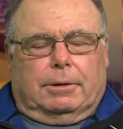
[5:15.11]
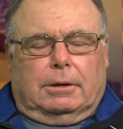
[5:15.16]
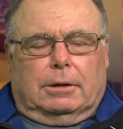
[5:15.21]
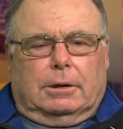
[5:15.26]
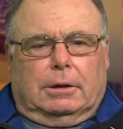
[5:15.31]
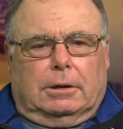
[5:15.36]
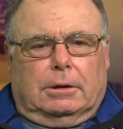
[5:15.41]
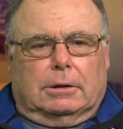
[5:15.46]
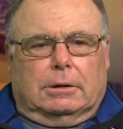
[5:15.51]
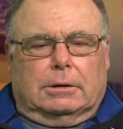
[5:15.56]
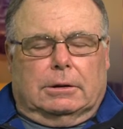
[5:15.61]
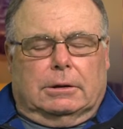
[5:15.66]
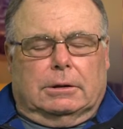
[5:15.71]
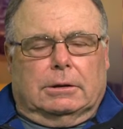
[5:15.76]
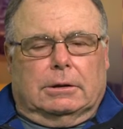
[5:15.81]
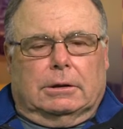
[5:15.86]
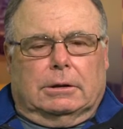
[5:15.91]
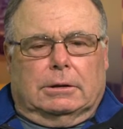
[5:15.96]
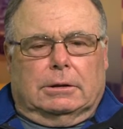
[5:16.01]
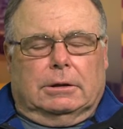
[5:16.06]
of the hill, and
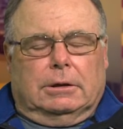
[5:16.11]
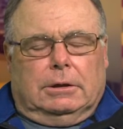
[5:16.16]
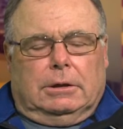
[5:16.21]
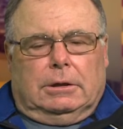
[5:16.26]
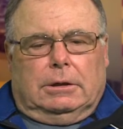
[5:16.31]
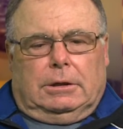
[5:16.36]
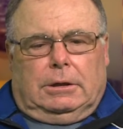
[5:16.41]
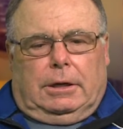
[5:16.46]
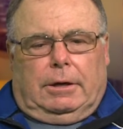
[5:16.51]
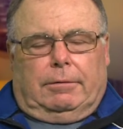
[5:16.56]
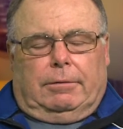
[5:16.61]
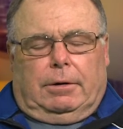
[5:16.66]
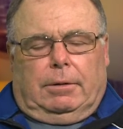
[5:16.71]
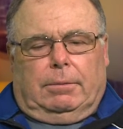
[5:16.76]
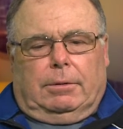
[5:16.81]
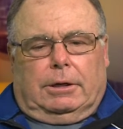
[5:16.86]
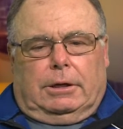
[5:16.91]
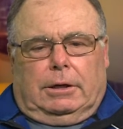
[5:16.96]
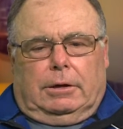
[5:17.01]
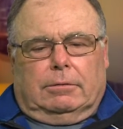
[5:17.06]
then
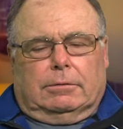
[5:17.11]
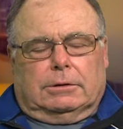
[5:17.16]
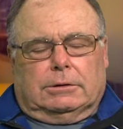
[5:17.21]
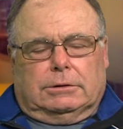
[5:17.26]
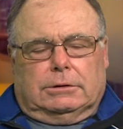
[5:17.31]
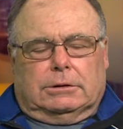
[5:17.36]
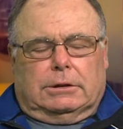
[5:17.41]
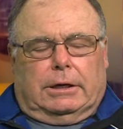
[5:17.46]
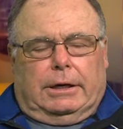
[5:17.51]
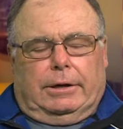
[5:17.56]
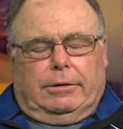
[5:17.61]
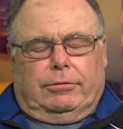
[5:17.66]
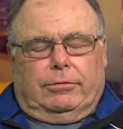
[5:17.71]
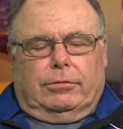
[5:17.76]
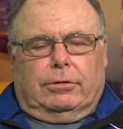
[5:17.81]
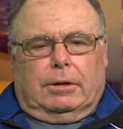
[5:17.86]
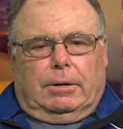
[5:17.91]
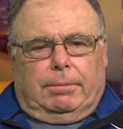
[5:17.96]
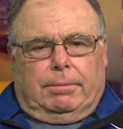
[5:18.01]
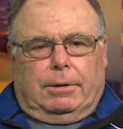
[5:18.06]
everybody would
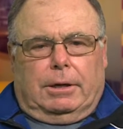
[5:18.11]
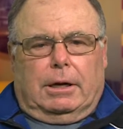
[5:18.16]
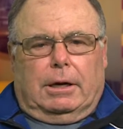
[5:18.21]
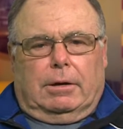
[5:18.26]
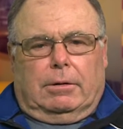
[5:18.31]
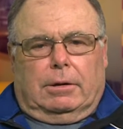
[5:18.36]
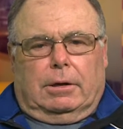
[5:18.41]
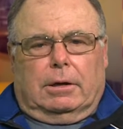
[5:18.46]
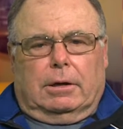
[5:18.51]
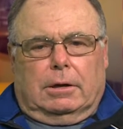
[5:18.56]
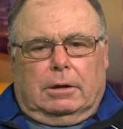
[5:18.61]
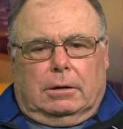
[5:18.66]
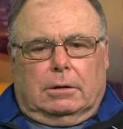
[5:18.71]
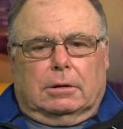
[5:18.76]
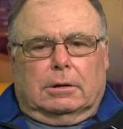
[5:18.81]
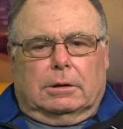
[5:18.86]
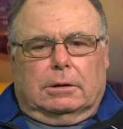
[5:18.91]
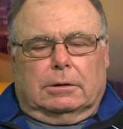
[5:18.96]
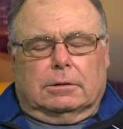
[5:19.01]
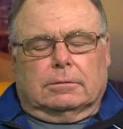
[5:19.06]
sidestep down the
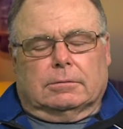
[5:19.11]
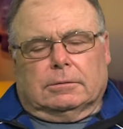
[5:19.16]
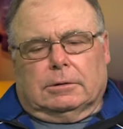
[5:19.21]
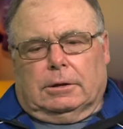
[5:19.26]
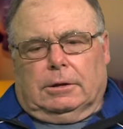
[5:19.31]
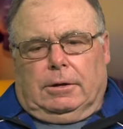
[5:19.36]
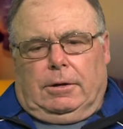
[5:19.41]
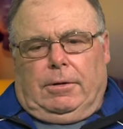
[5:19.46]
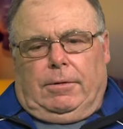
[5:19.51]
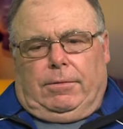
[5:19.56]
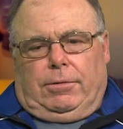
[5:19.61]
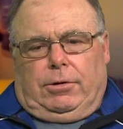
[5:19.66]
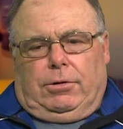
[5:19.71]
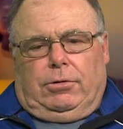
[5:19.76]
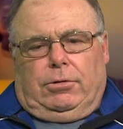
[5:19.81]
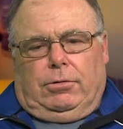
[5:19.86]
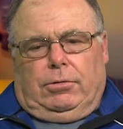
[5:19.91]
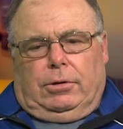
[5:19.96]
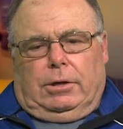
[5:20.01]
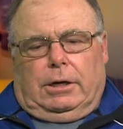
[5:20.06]
hill, and
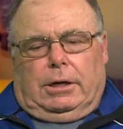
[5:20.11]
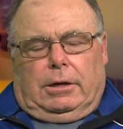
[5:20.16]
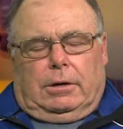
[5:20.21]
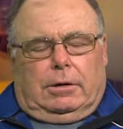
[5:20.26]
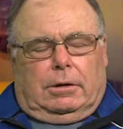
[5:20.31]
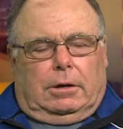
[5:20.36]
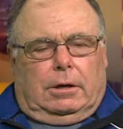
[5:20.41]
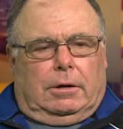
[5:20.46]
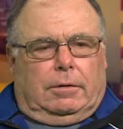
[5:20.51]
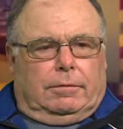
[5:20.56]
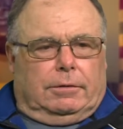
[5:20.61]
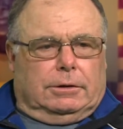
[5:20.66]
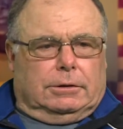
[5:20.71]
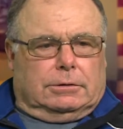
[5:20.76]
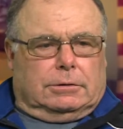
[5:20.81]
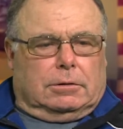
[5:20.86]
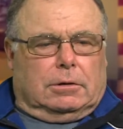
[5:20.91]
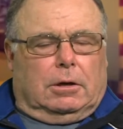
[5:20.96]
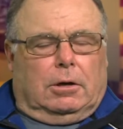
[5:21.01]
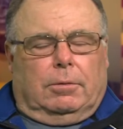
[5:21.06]
you do that on every
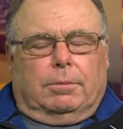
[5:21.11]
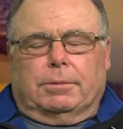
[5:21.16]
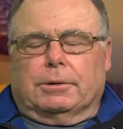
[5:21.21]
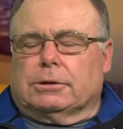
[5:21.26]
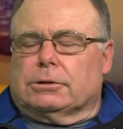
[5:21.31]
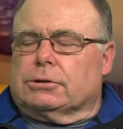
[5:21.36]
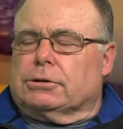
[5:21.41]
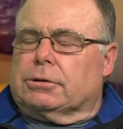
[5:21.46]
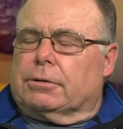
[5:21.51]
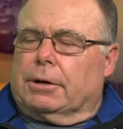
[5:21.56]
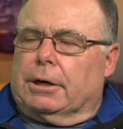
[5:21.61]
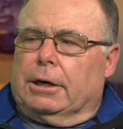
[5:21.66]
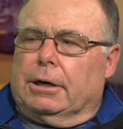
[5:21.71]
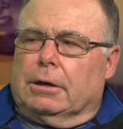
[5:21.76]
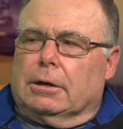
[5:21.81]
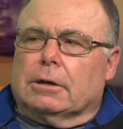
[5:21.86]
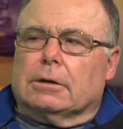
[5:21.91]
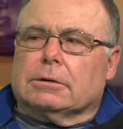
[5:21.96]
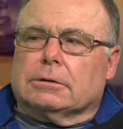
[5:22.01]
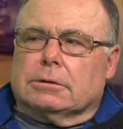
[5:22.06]
slope and
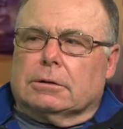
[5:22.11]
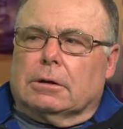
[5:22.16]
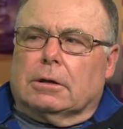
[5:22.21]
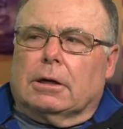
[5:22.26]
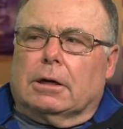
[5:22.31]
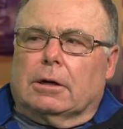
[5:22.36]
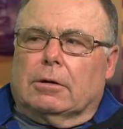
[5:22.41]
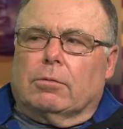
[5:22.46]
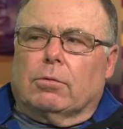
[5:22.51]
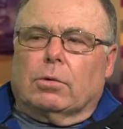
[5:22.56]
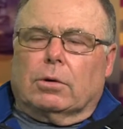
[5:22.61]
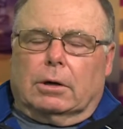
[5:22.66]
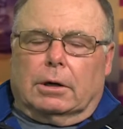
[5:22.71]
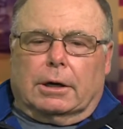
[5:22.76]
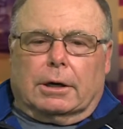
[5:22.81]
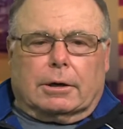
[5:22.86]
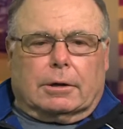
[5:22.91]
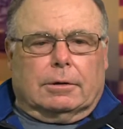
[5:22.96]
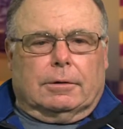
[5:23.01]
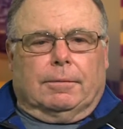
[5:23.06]
trail. It was a lot of
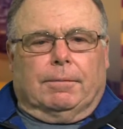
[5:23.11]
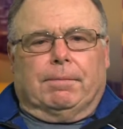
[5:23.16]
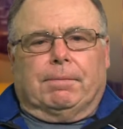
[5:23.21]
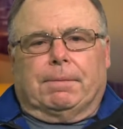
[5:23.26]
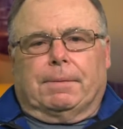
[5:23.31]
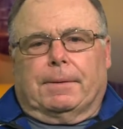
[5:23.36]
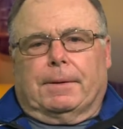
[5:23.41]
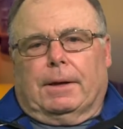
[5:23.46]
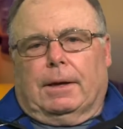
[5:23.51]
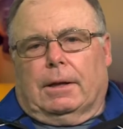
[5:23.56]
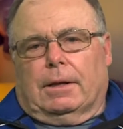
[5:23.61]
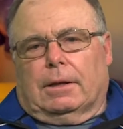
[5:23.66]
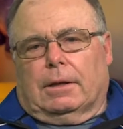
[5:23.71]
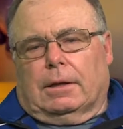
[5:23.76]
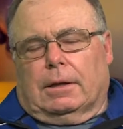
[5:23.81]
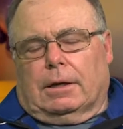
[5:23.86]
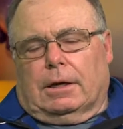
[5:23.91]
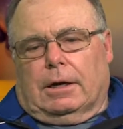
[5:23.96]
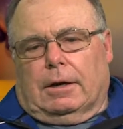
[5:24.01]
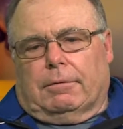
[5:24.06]
work.
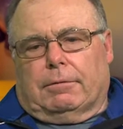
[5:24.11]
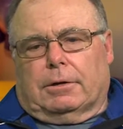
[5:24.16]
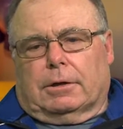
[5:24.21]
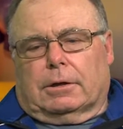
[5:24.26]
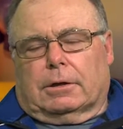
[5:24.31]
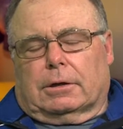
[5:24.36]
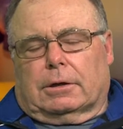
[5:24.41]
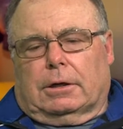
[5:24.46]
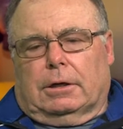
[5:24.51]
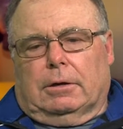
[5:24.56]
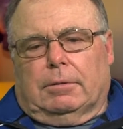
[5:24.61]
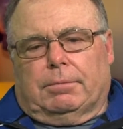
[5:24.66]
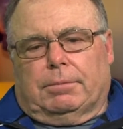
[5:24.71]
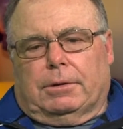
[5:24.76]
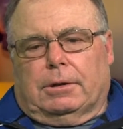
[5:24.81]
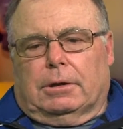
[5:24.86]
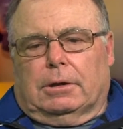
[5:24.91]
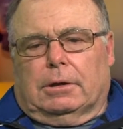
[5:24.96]
And then having to keep